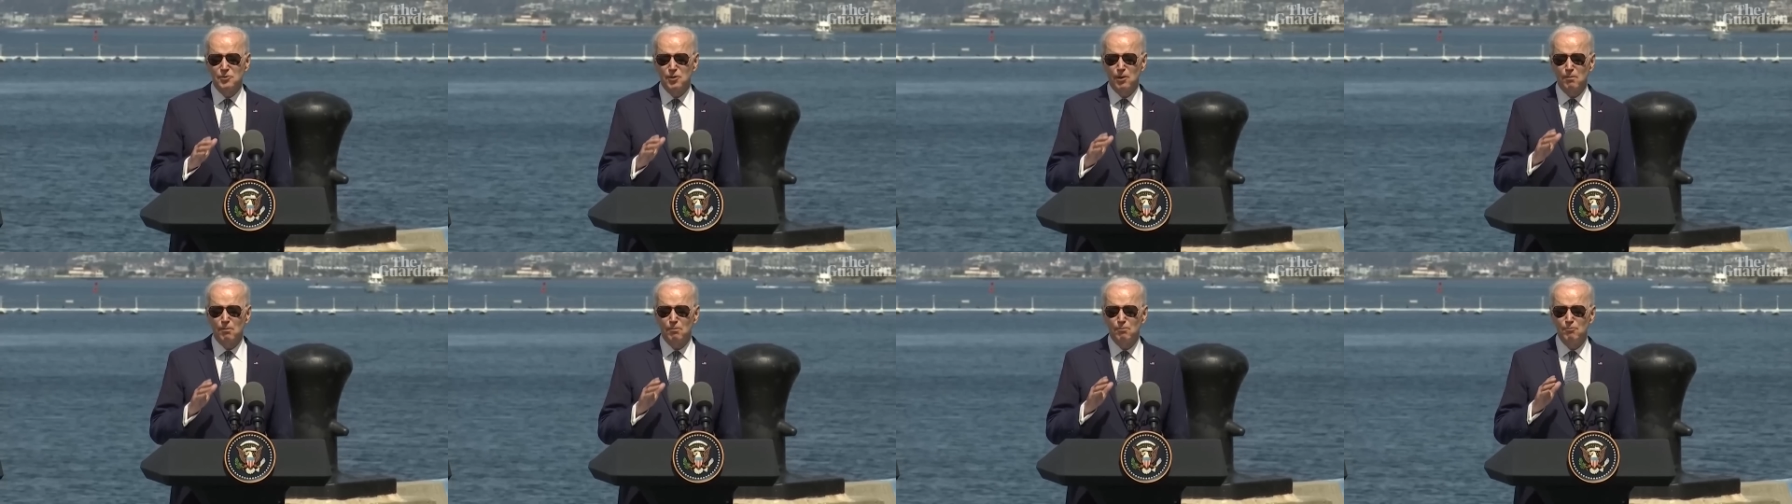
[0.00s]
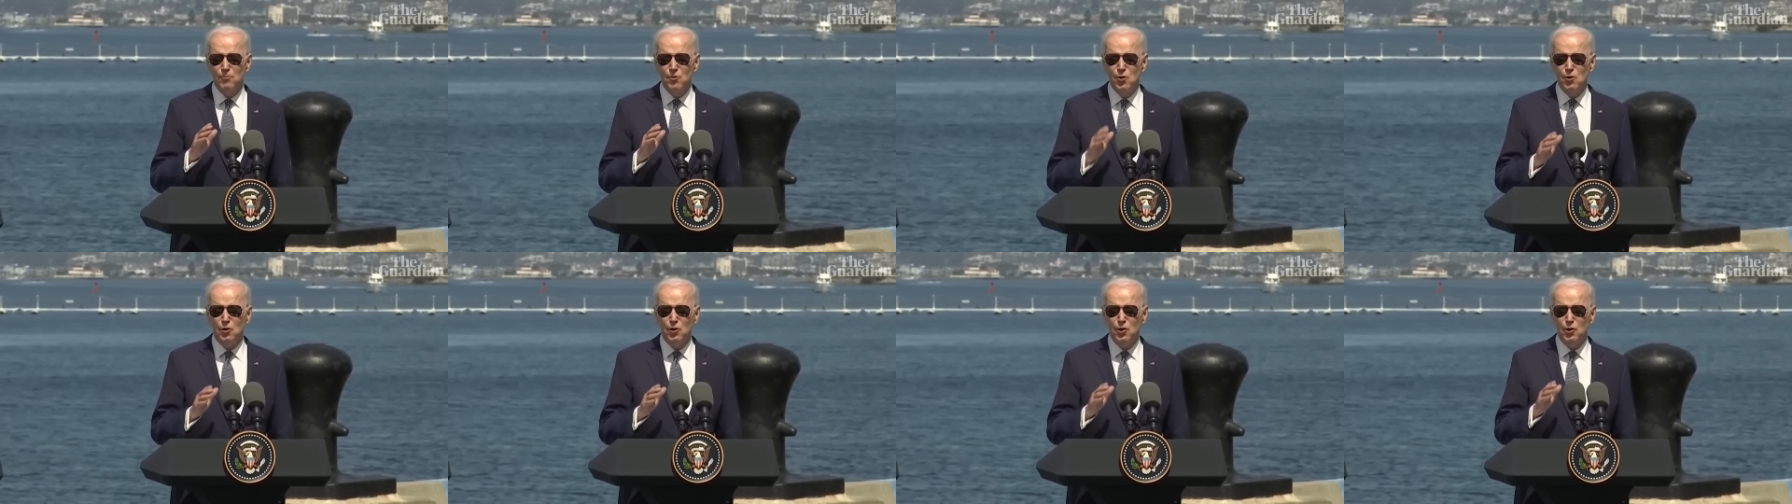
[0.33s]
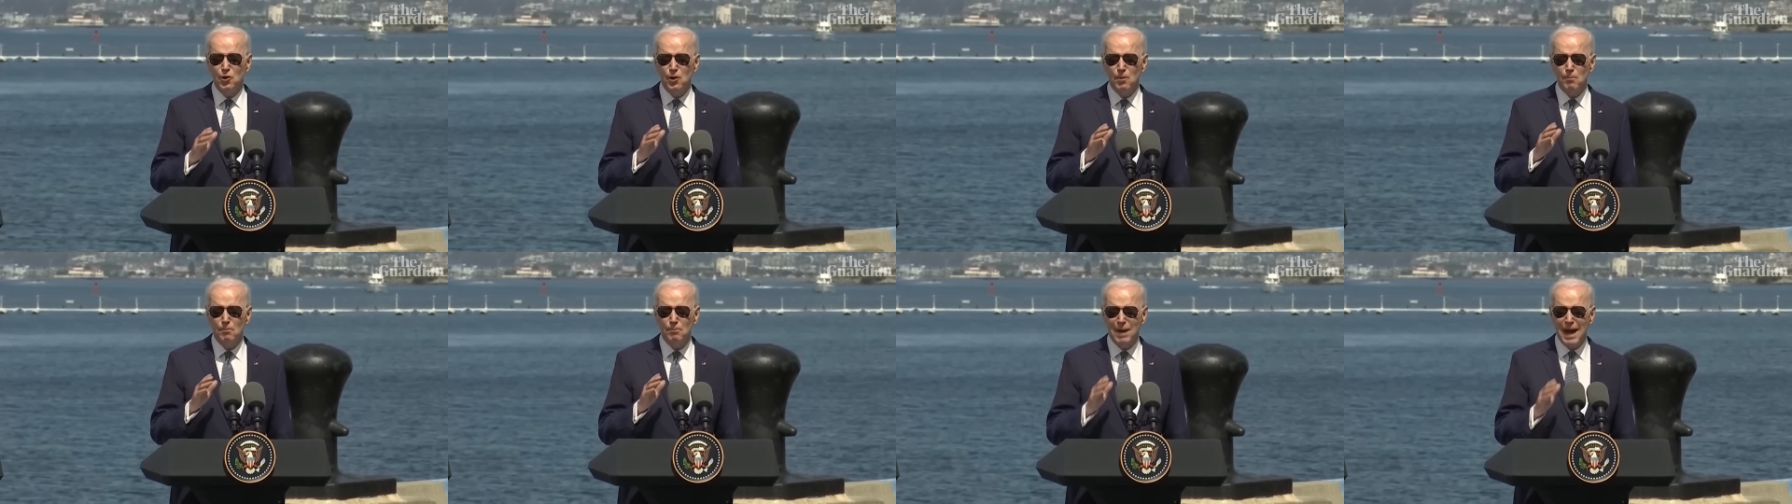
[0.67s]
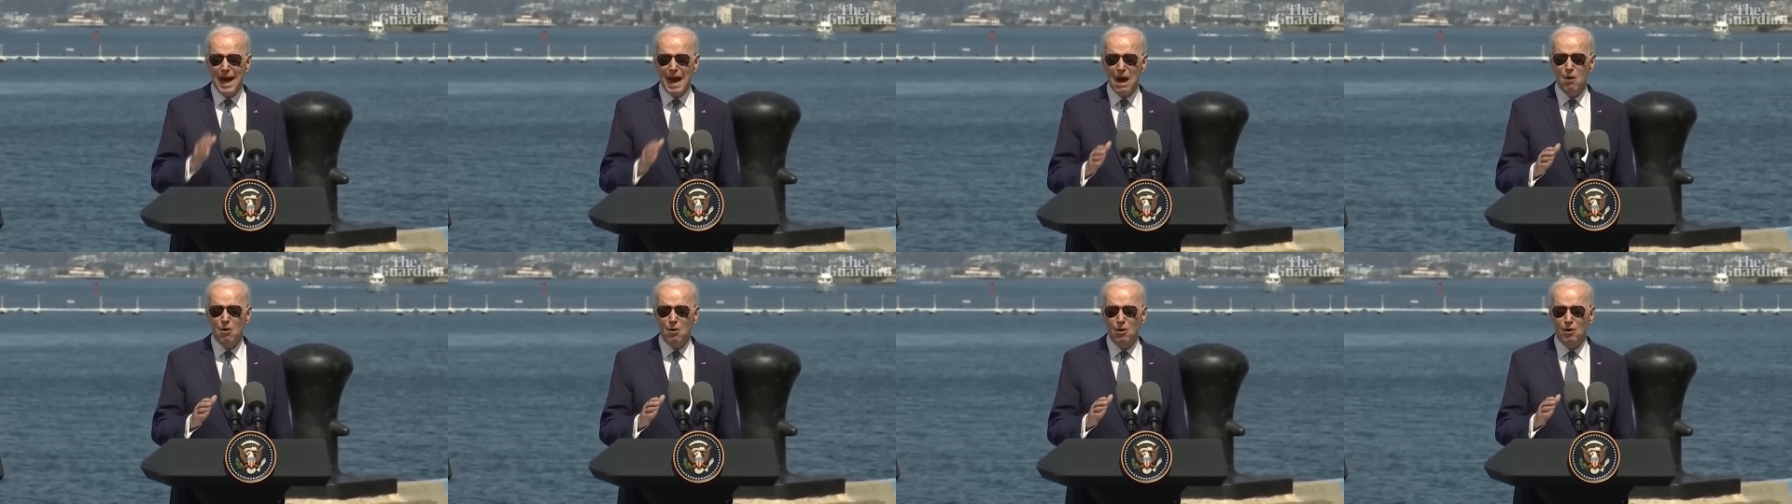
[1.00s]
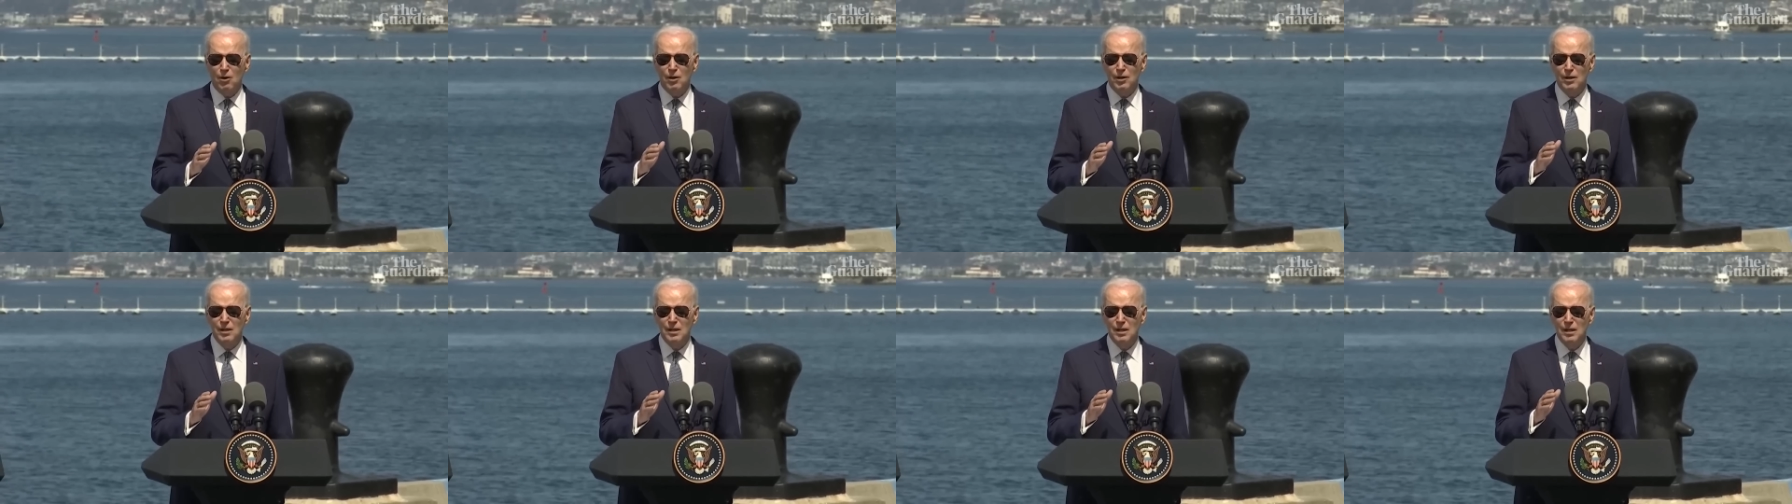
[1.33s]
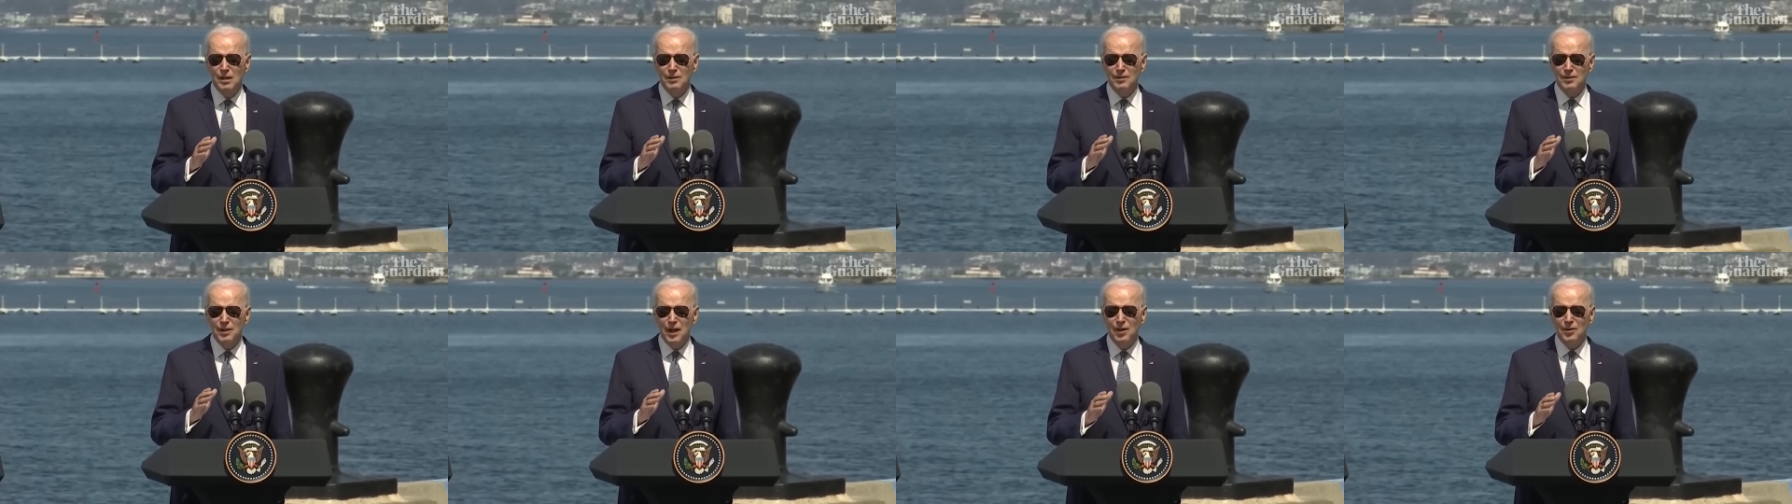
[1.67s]
They're nuclear-powered,
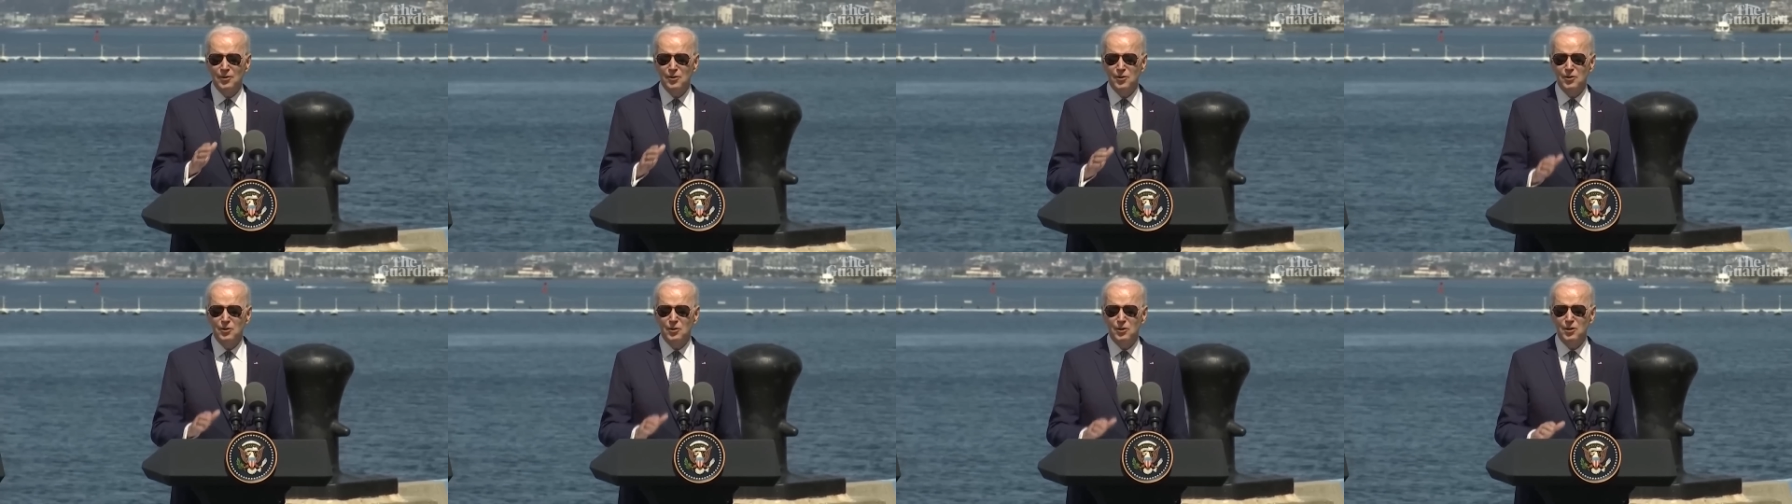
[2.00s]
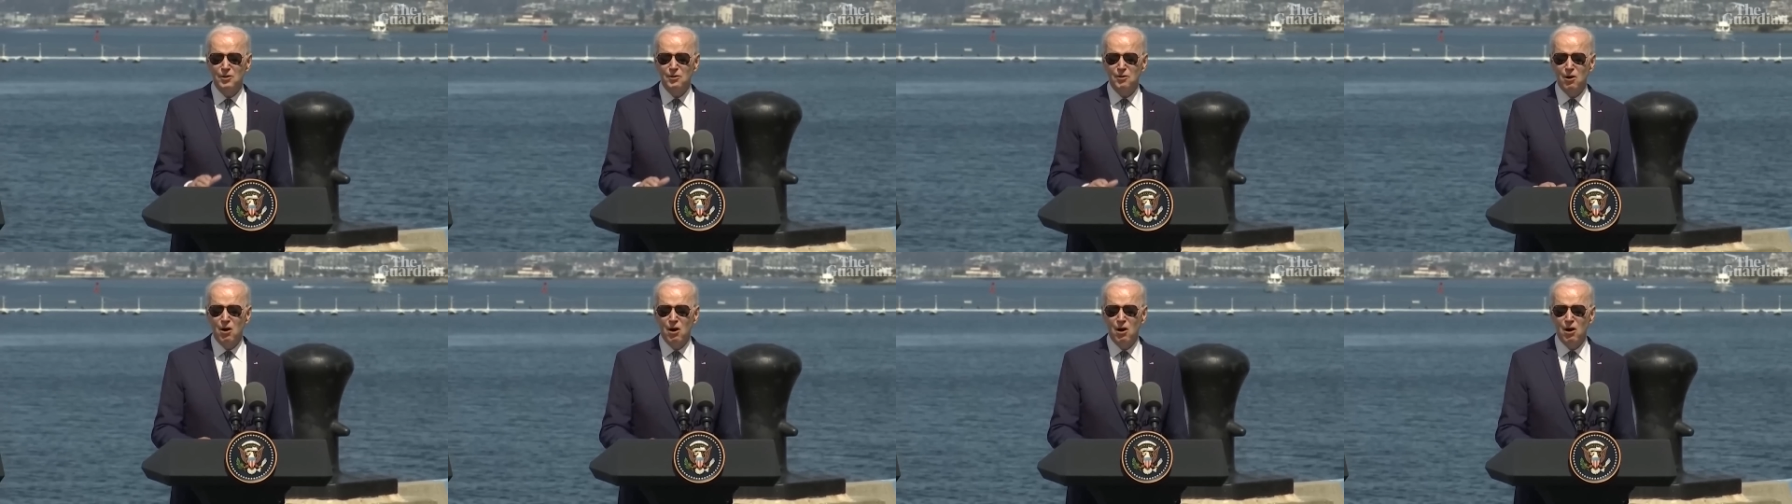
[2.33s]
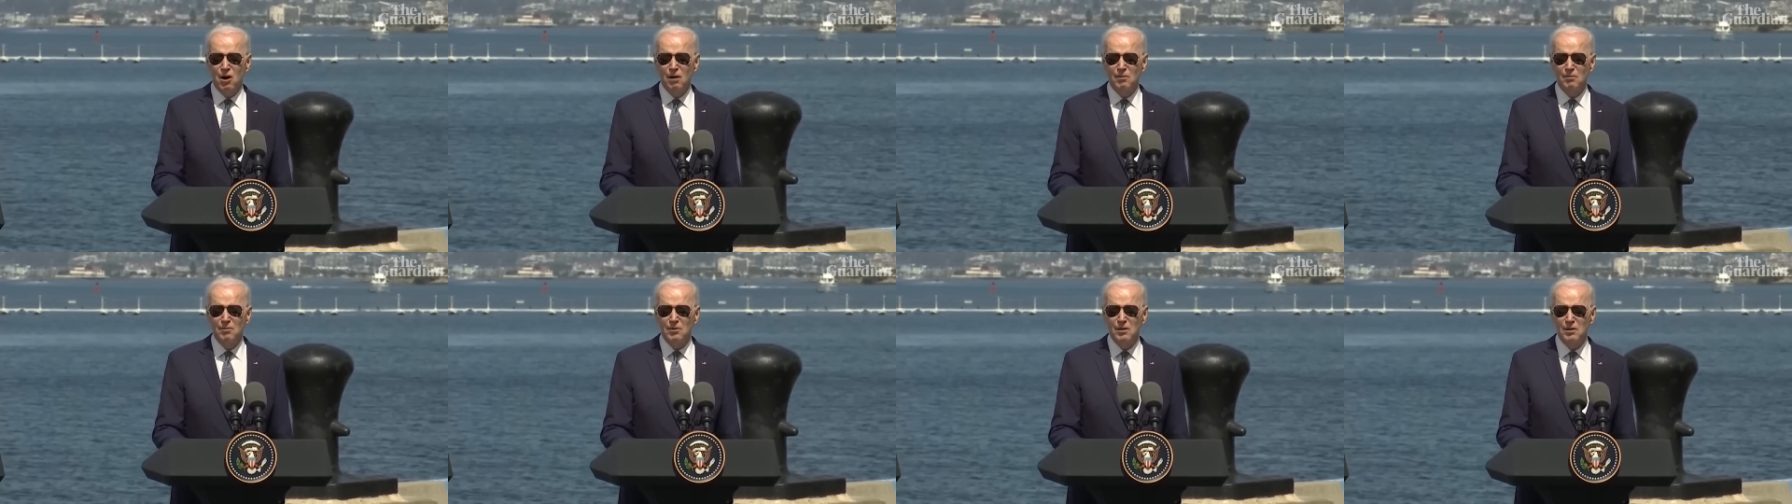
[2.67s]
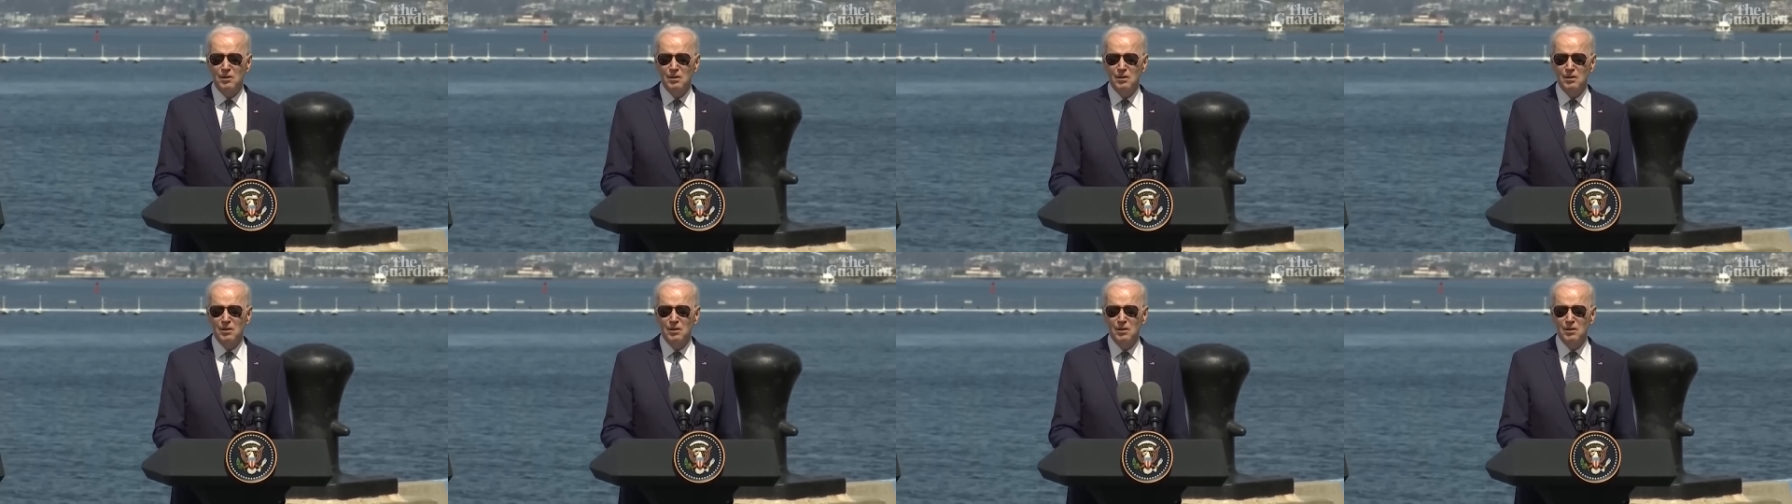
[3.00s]
not nuclear-armed.